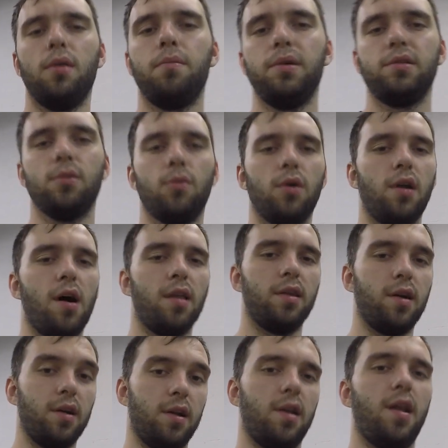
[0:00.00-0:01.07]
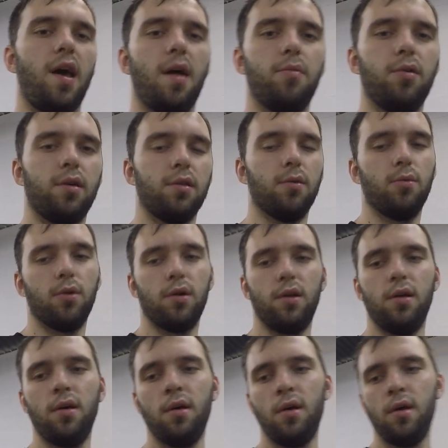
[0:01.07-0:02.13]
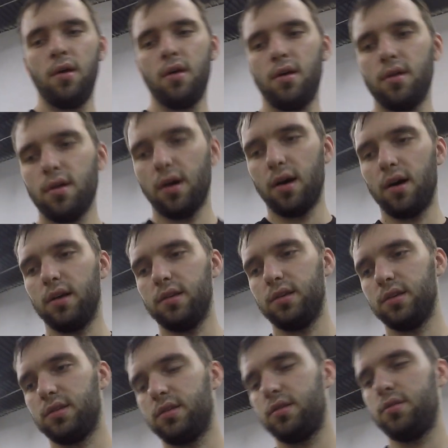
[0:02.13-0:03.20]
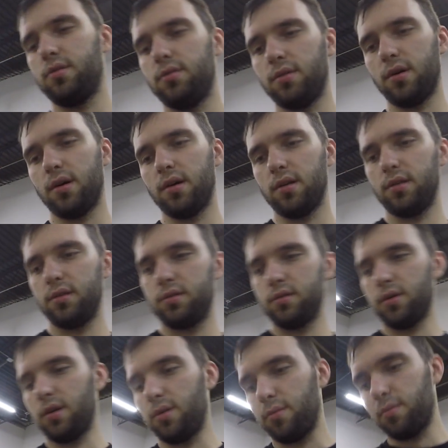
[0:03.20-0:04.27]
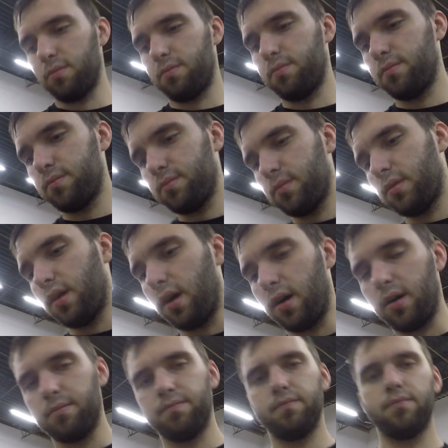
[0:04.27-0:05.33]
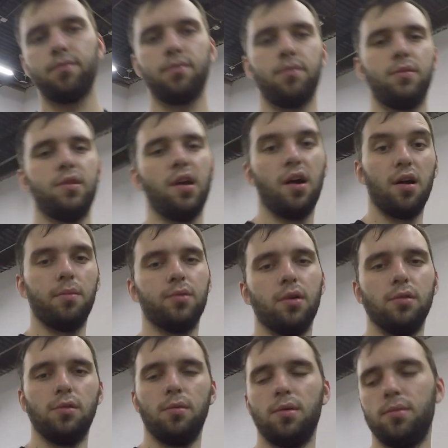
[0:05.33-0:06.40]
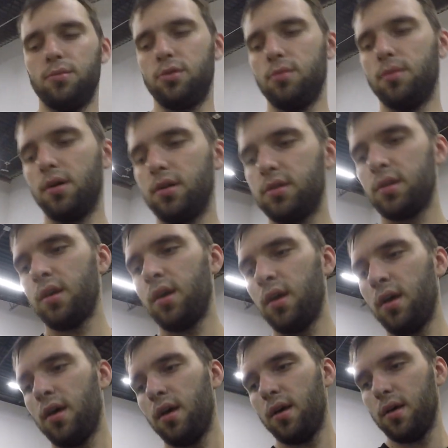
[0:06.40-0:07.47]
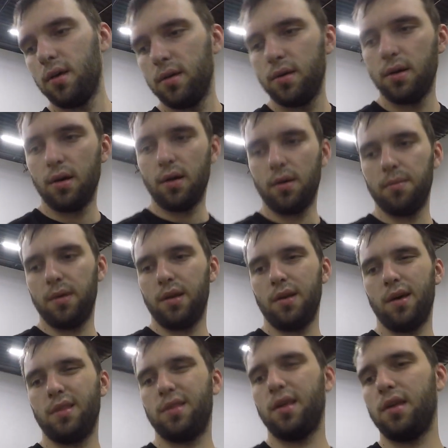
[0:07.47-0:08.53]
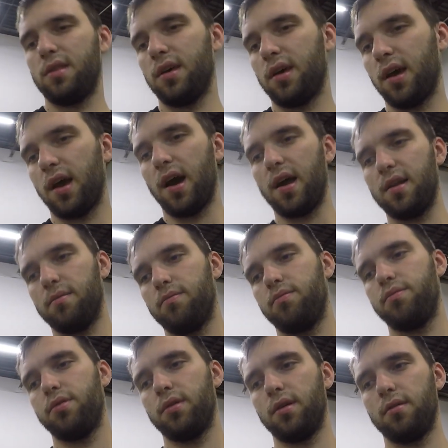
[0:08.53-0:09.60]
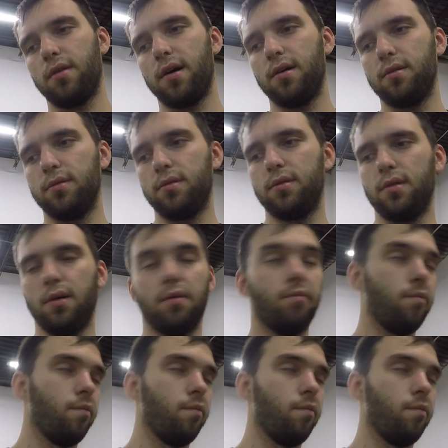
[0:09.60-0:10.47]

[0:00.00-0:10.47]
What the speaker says: a piece of wood on there and then hammering the wood just to so I don't tear up the aluminum too much, and I think I got it pretty round, so